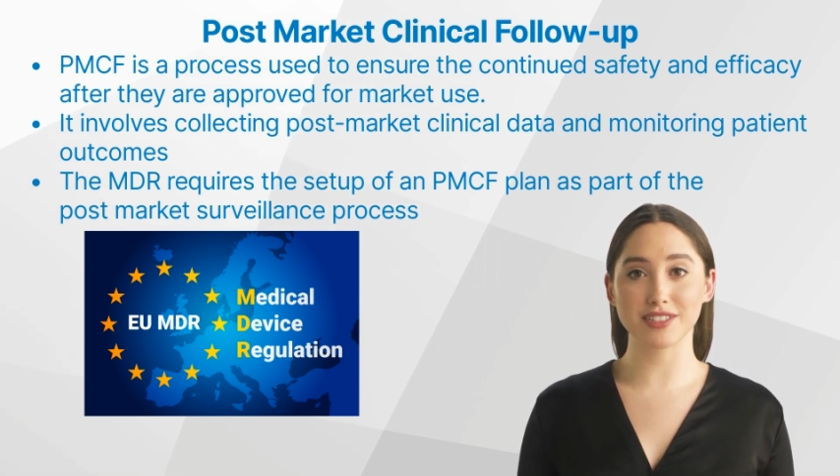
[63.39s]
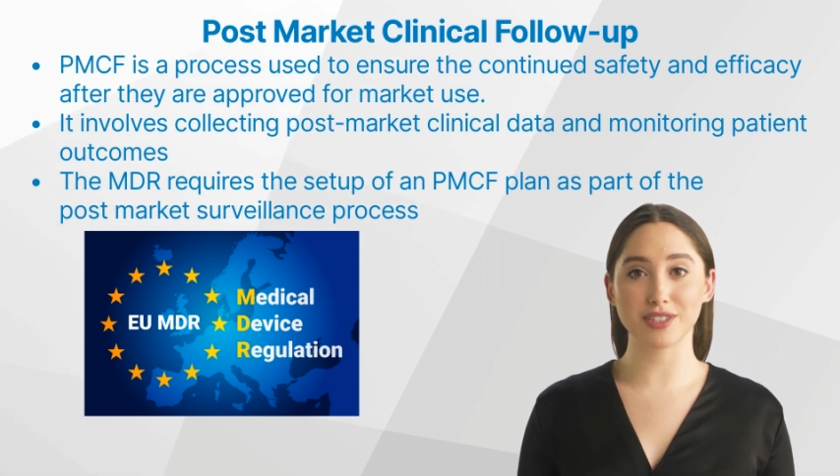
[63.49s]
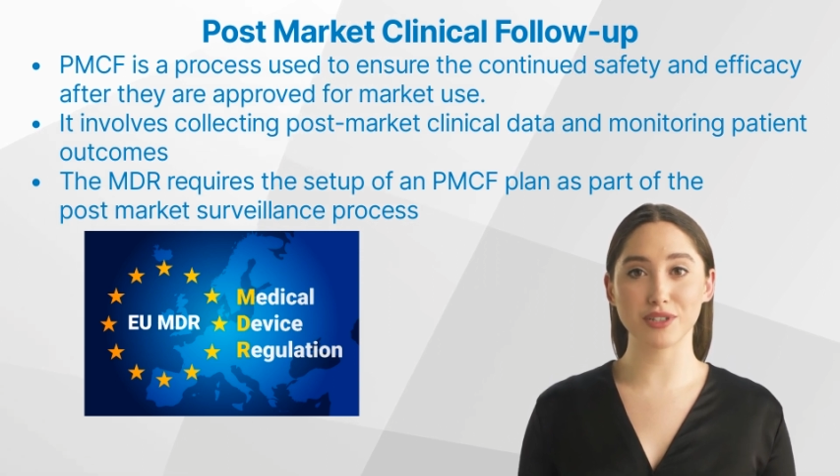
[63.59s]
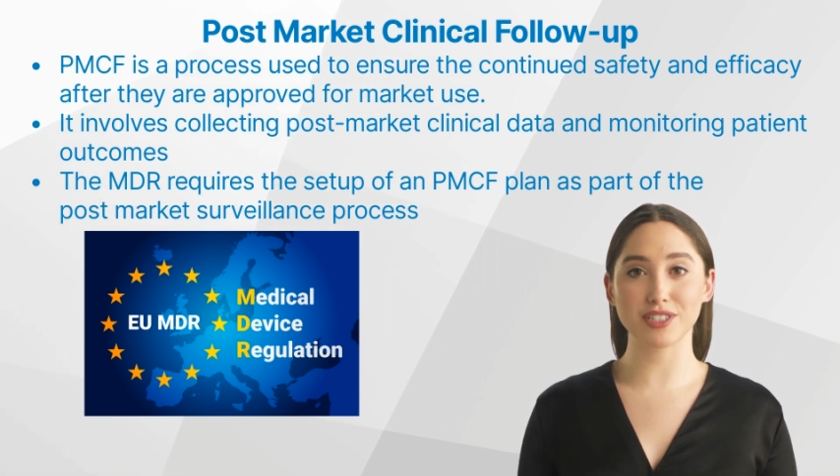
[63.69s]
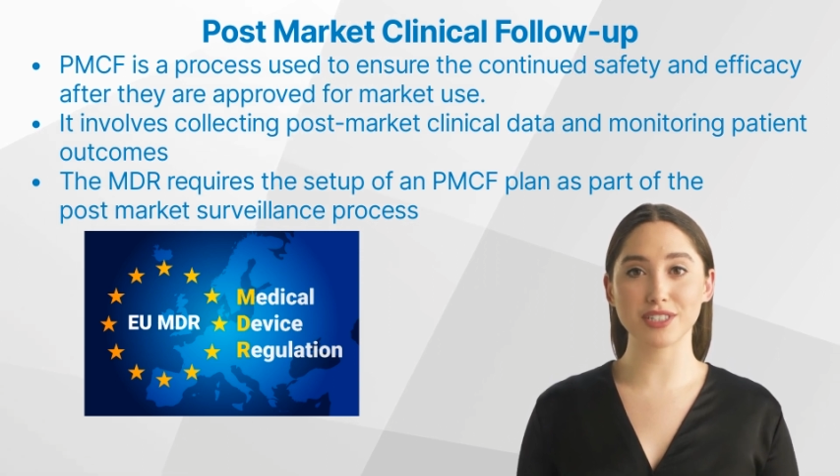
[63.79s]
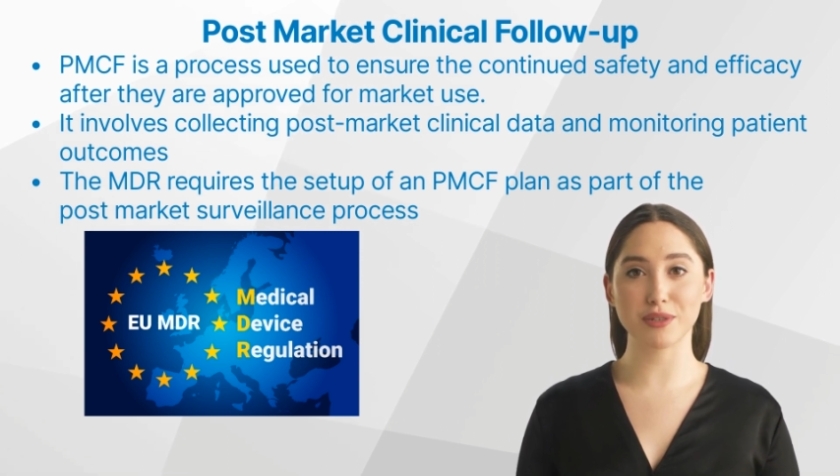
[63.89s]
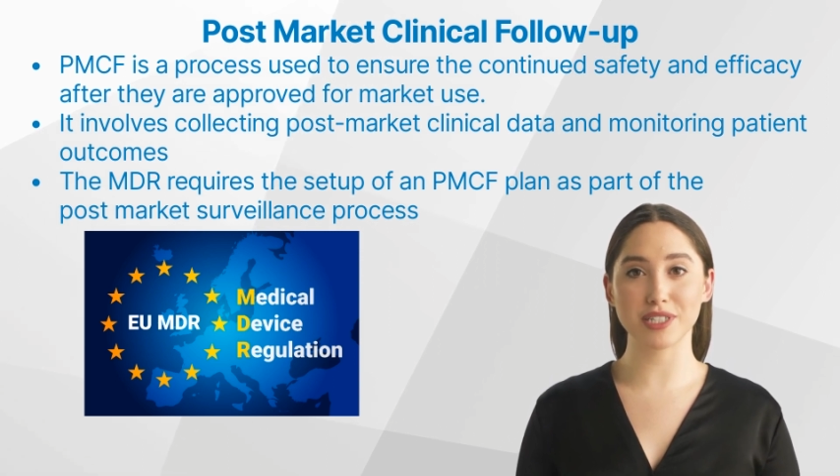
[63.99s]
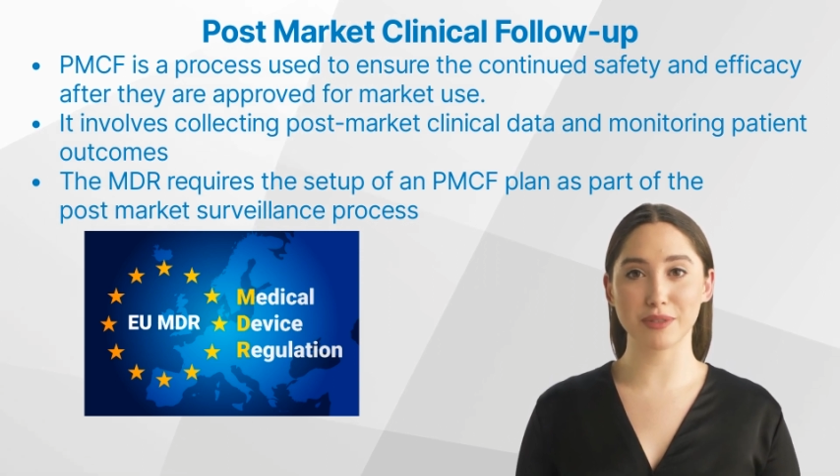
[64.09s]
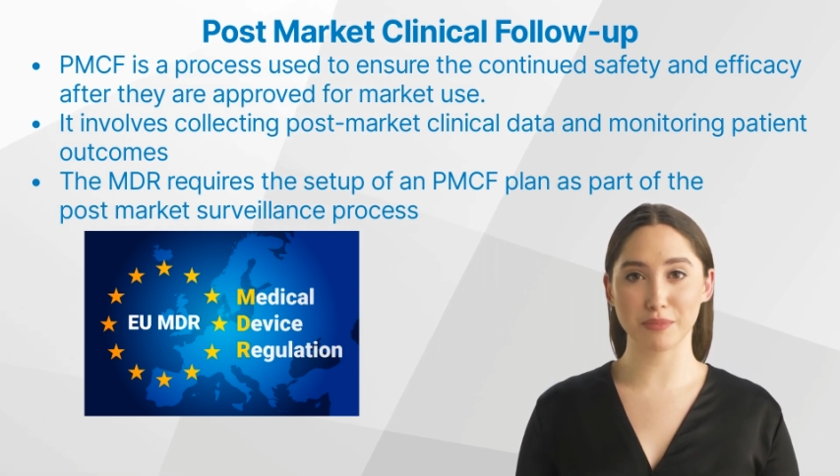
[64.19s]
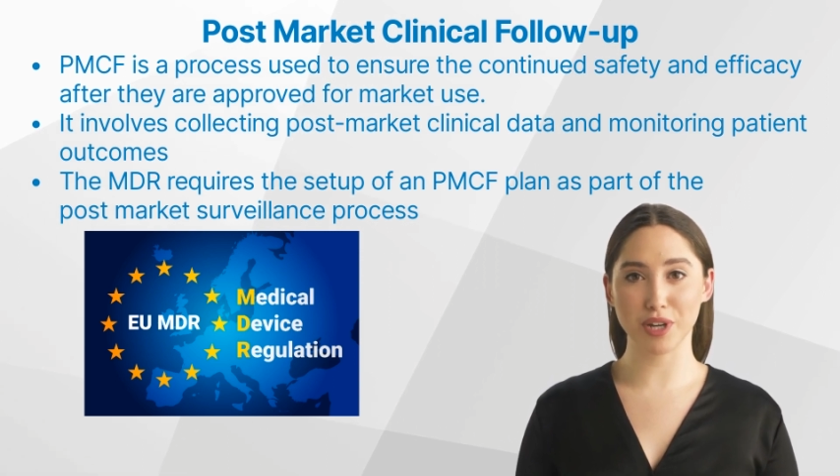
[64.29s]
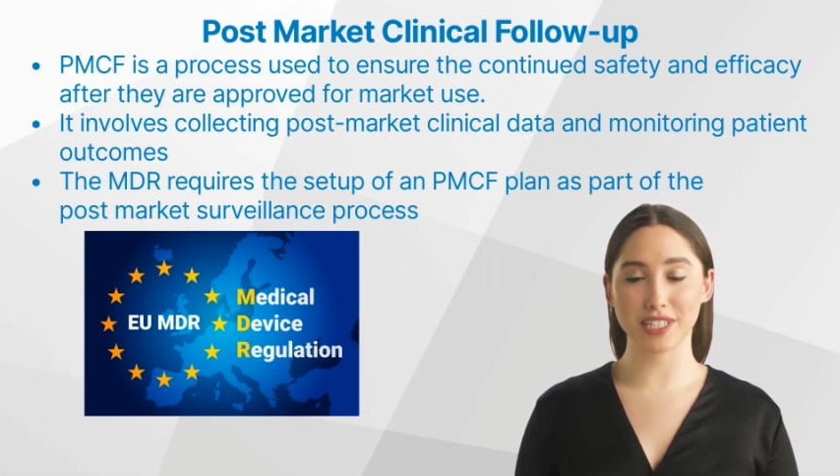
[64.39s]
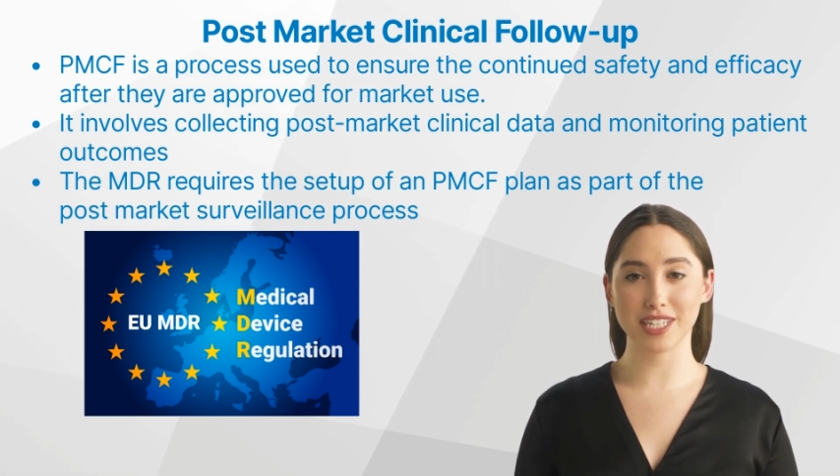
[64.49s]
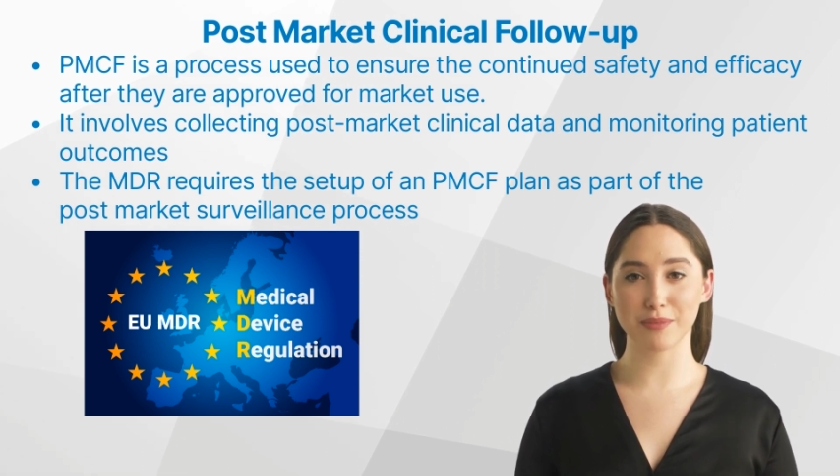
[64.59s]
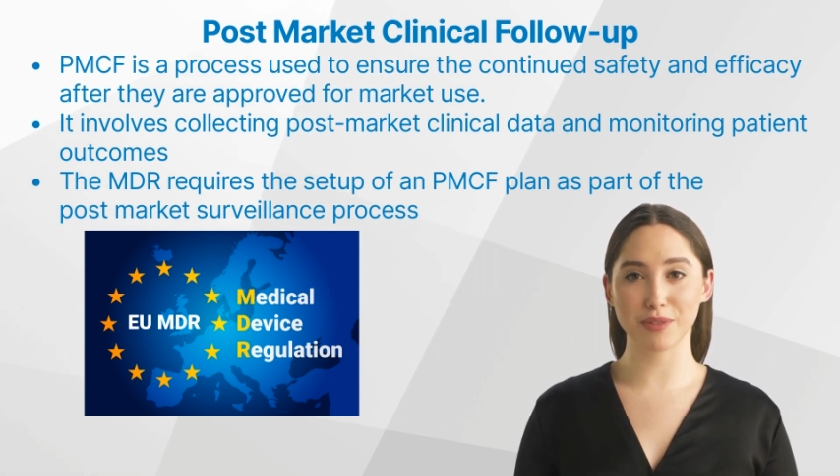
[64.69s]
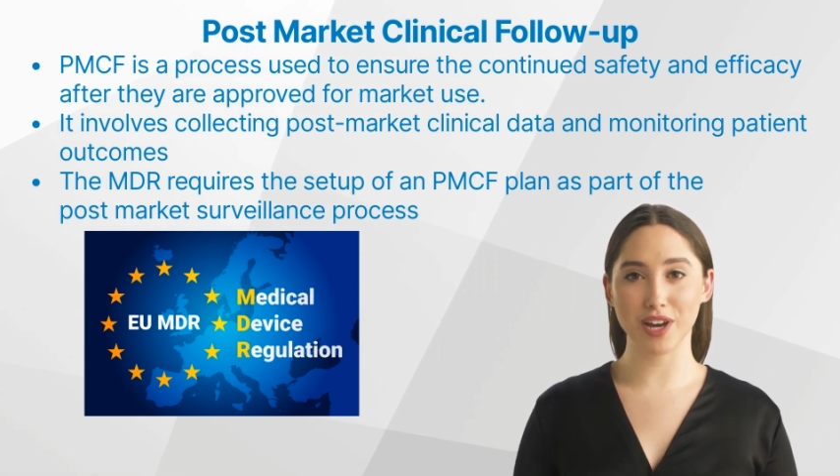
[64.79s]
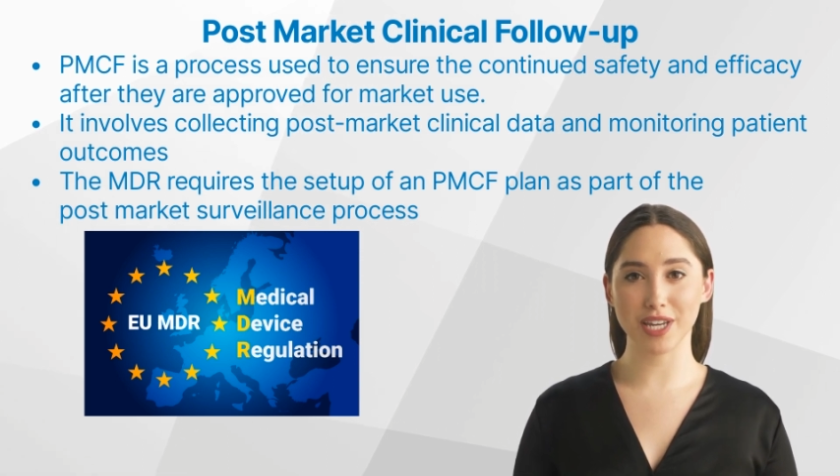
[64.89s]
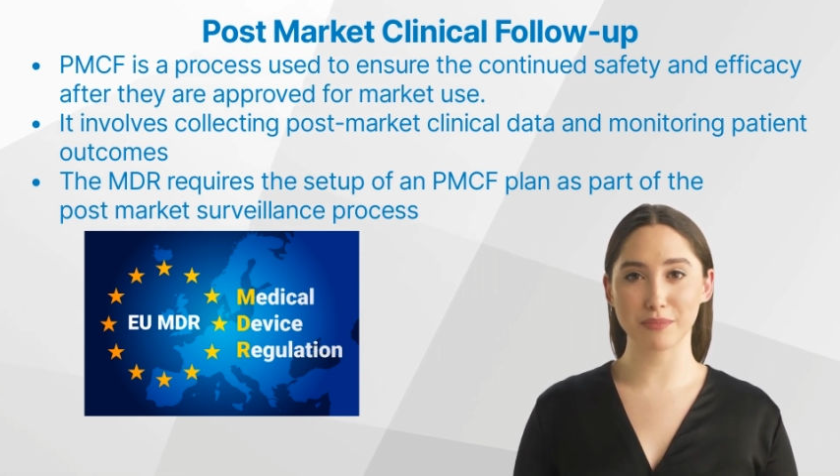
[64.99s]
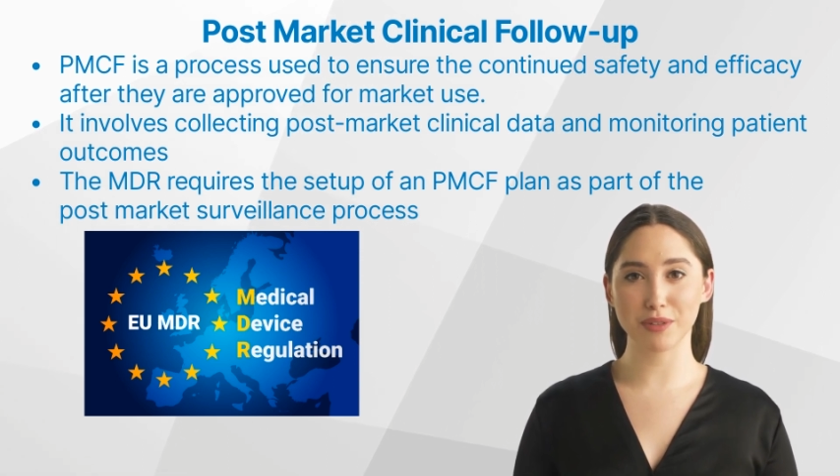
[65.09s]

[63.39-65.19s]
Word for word: to ensure the marketed product